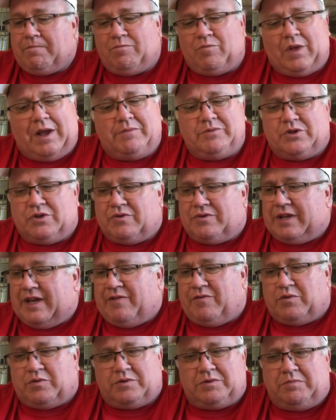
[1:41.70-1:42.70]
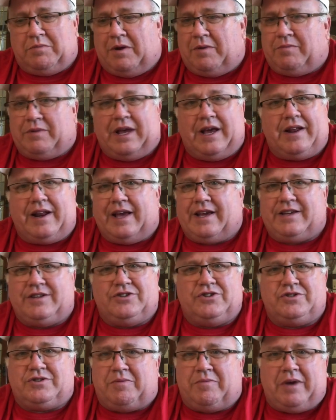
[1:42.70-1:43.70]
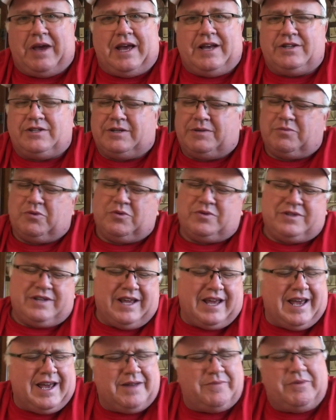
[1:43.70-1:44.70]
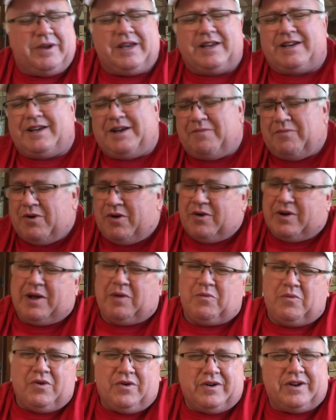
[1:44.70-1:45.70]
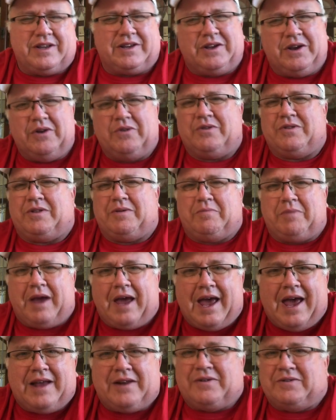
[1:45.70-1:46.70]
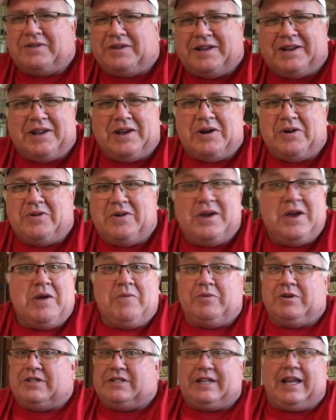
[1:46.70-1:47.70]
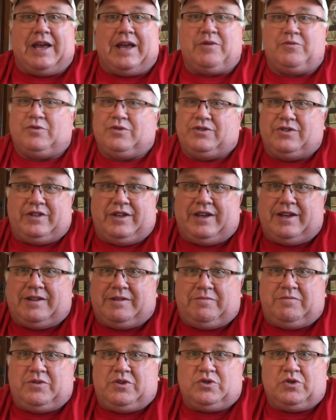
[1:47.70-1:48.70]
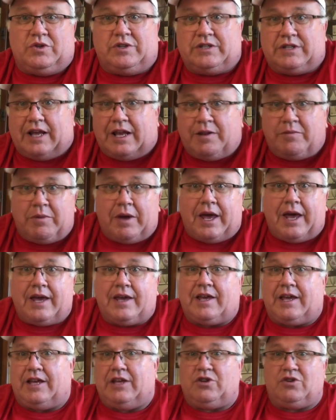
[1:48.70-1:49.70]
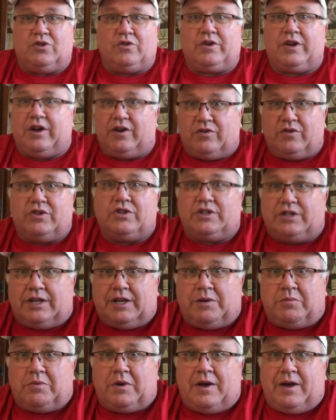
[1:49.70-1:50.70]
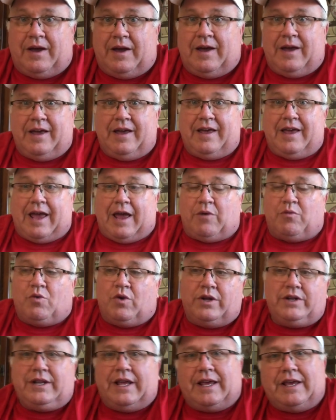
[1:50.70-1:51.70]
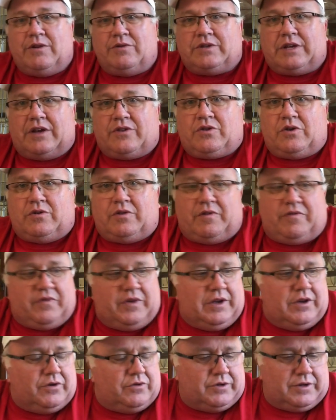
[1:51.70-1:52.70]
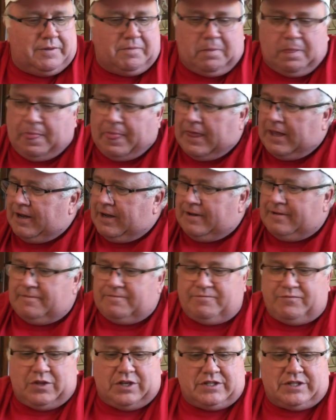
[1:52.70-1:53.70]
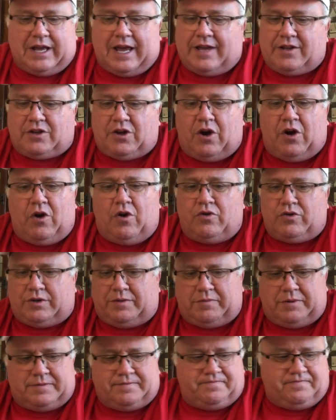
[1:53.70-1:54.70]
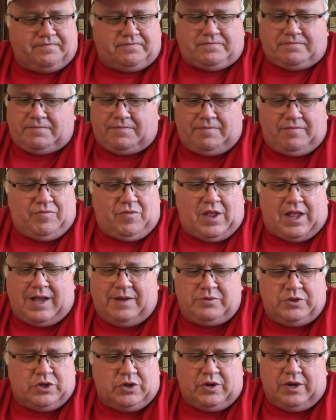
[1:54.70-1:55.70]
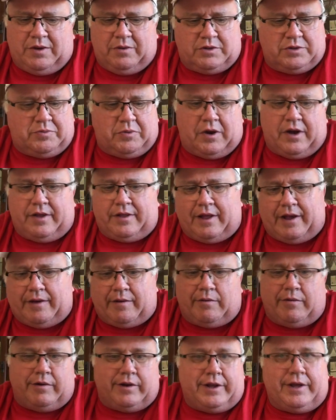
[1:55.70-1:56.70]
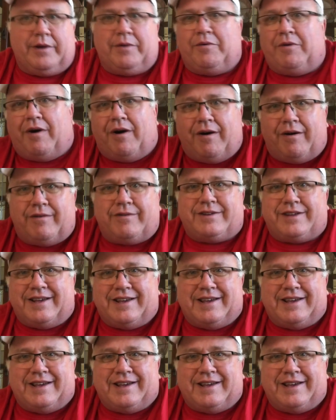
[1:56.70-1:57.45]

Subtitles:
I'm sure David was bummed out. I can just imagine going, "Dad, man, come on, I want to go to the battle, But his dad wouldn't let him. So he stayed back and he took care of the sheep. And one day he was out there in the field, and his dad called him, and I'm sure he was probably like, "What do you want?"